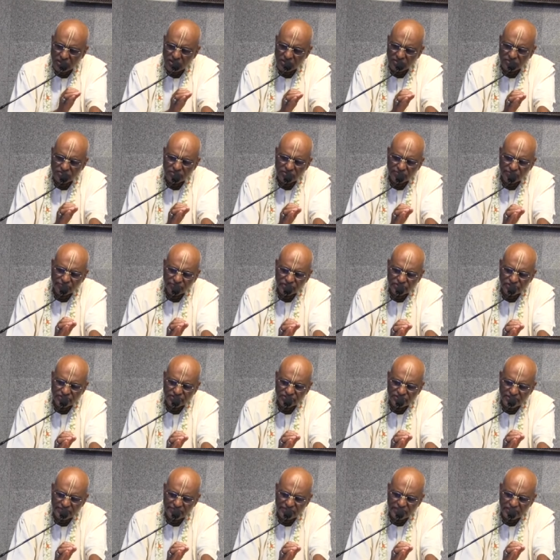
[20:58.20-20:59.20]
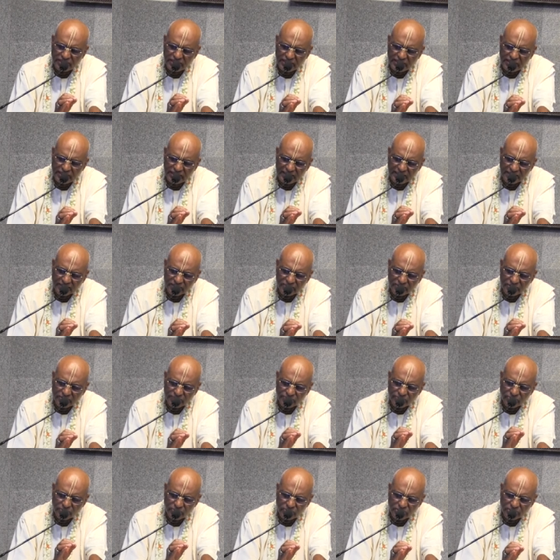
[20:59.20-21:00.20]
hours of his every day,
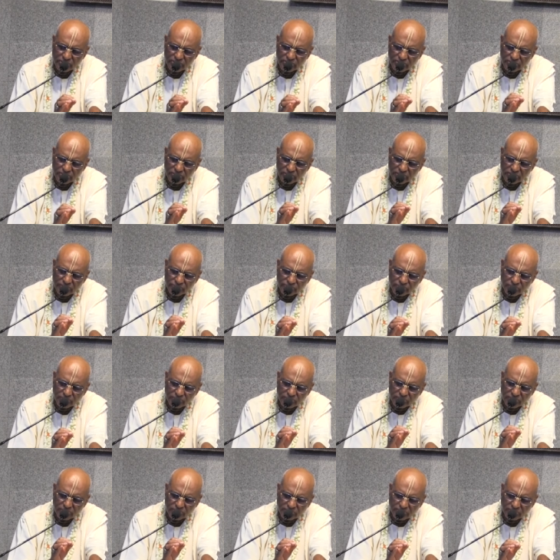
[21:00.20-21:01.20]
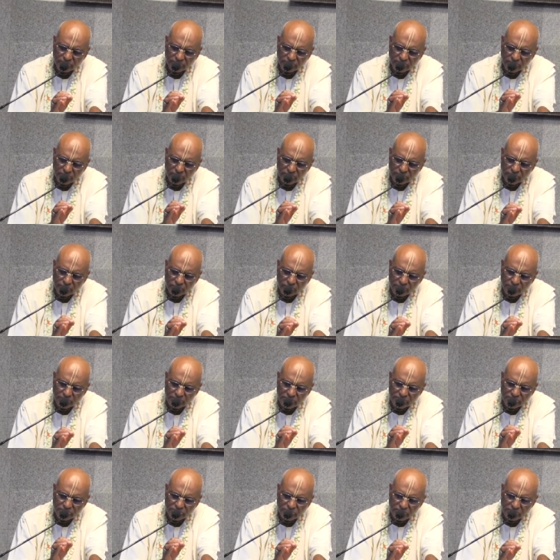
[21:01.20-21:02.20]
24 into 24, 24
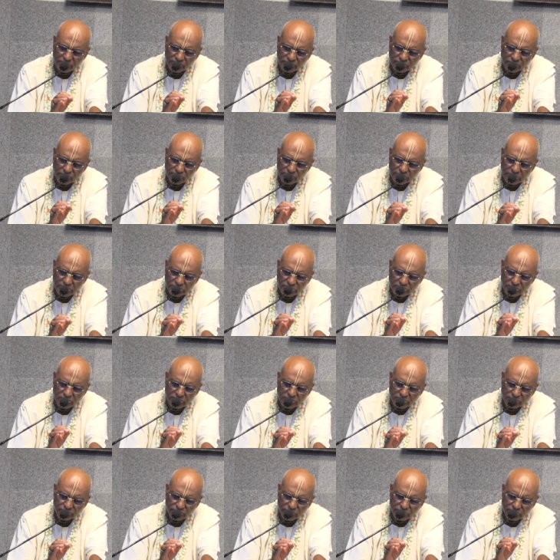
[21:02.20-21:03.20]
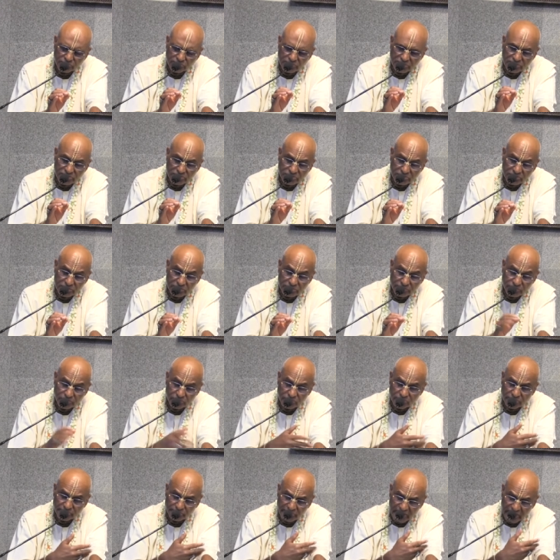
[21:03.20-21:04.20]
plus 24 by 24 plus
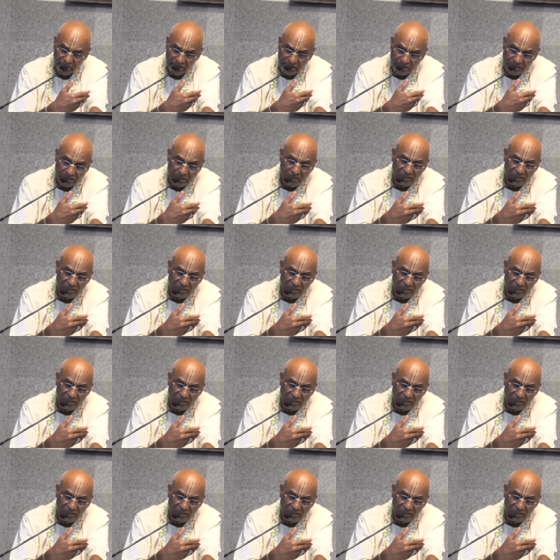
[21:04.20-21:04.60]
24, his